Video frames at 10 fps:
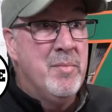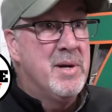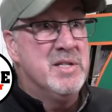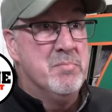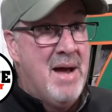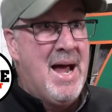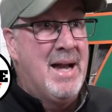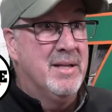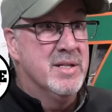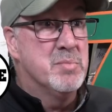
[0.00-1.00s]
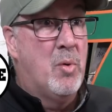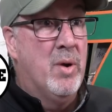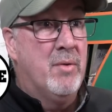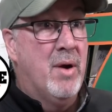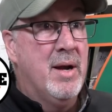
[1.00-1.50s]
Everybody's mad at this
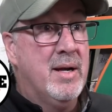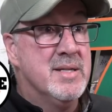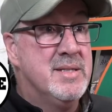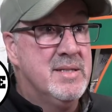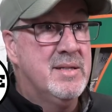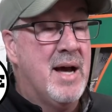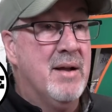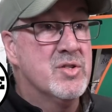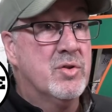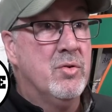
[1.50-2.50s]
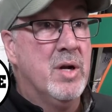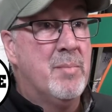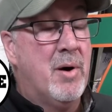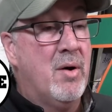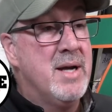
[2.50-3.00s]
point, right? Because he's kind of screwing
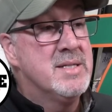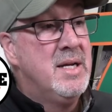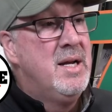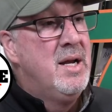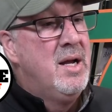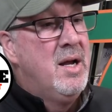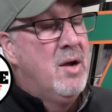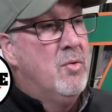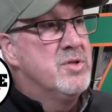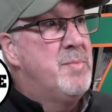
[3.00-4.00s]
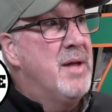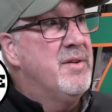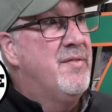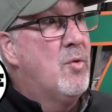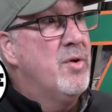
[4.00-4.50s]
up our race. Well, it's about
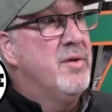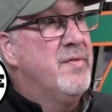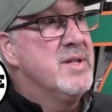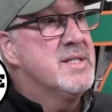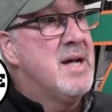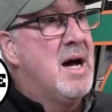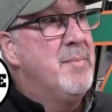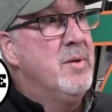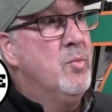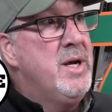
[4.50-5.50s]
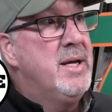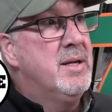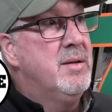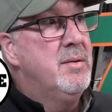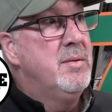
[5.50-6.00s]
the fourth or fifth stop, and we
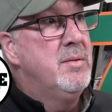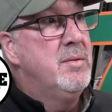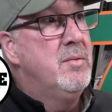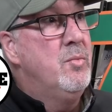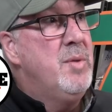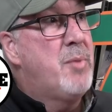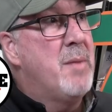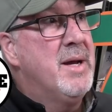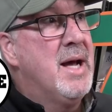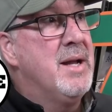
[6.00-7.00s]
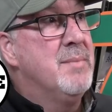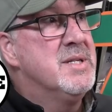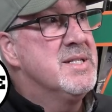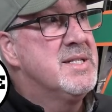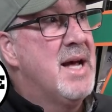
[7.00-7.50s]
had we probably gotten up
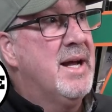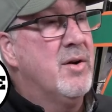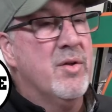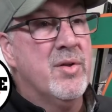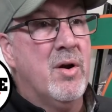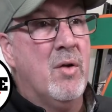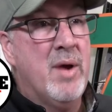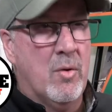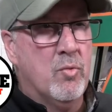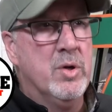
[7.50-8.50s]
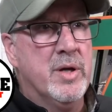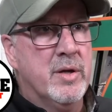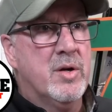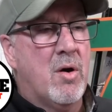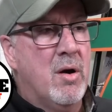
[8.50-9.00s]
to second or third. We had a really
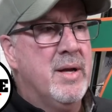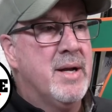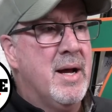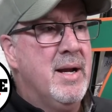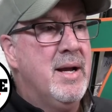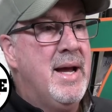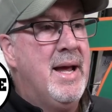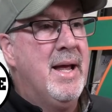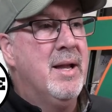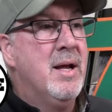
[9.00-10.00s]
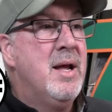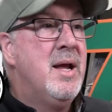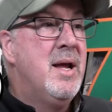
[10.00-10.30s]
good car that night, and